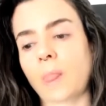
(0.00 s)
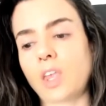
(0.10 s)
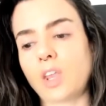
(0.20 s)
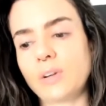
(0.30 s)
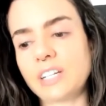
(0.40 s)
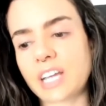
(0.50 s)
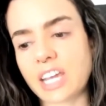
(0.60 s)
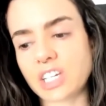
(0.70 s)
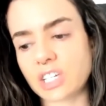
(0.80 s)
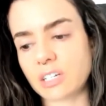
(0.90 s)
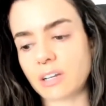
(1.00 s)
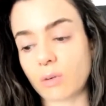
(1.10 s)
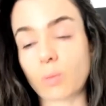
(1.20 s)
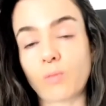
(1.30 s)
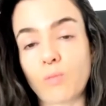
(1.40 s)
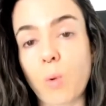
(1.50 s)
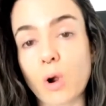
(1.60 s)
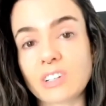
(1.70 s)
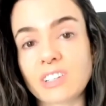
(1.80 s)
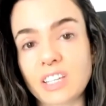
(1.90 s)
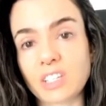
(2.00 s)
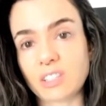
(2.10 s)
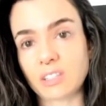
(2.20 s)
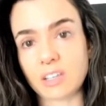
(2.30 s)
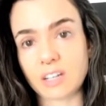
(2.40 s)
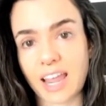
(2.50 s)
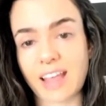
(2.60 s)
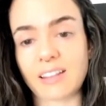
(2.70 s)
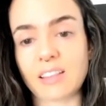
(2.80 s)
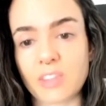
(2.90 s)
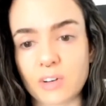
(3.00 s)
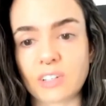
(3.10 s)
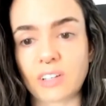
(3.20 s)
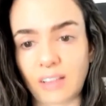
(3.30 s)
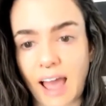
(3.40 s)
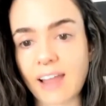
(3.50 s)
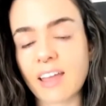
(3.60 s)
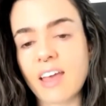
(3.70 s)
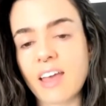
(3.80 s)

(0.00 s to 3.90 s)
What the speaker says: an indication or words that indicated that there's a lack.